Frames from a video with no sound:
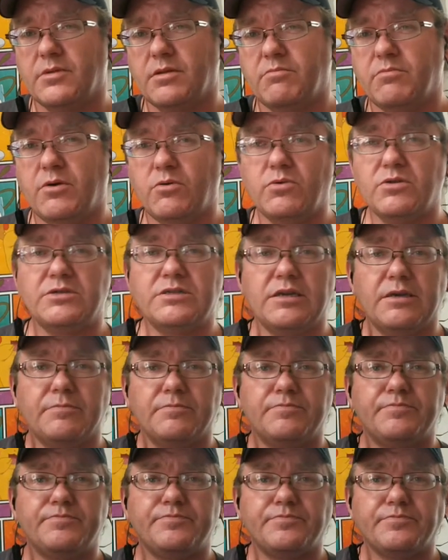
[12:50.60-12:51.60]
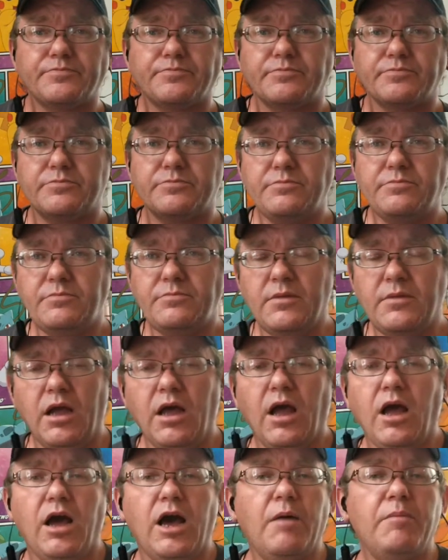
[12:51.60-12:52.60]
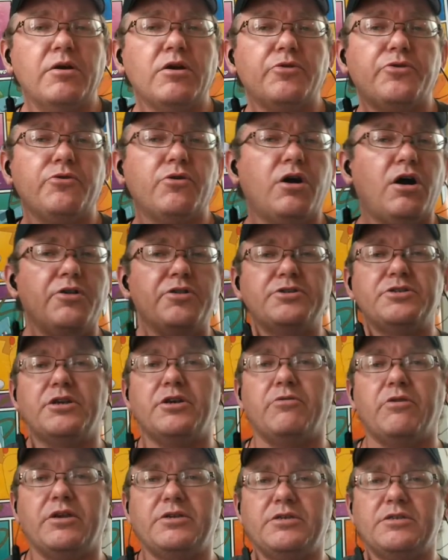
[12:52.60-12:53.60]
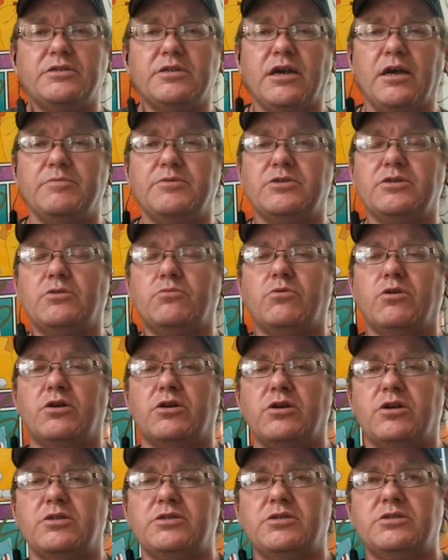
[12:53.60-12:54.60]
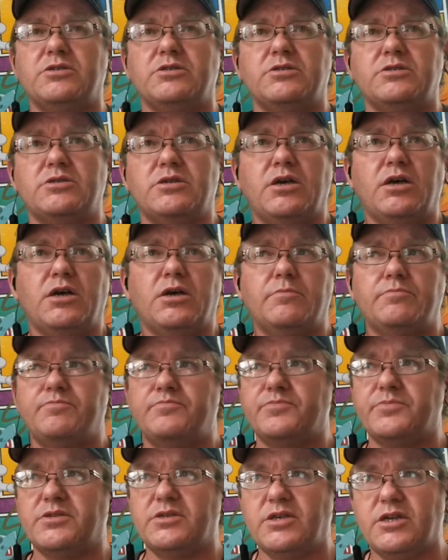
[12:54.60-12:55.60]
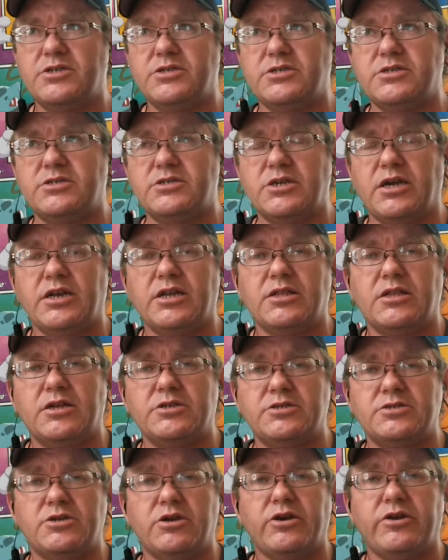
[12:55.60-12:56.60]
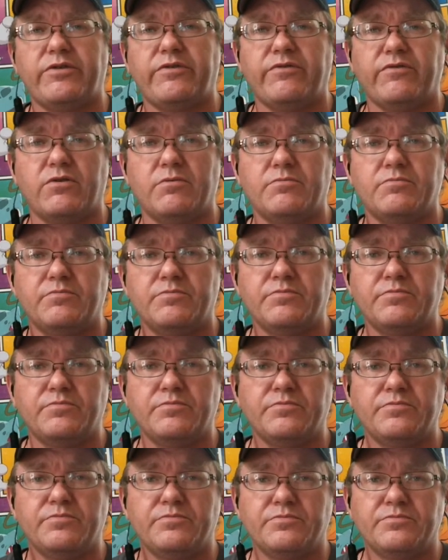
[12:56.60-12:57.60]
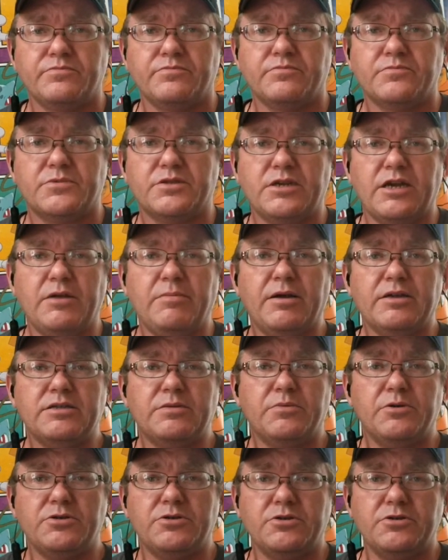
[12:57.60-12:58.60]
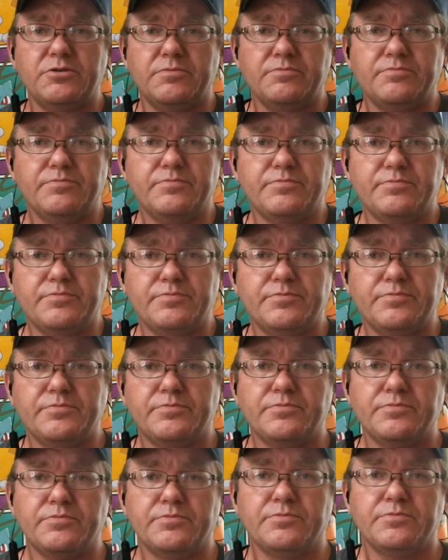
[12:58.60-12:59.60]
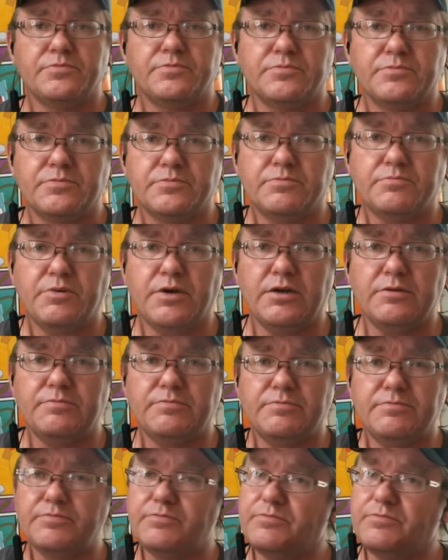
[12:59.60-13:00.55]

but we'll see. I'm going to go through all the generations. I'm still working on the catching the shiny legendaries from the Dynamax Adventures, but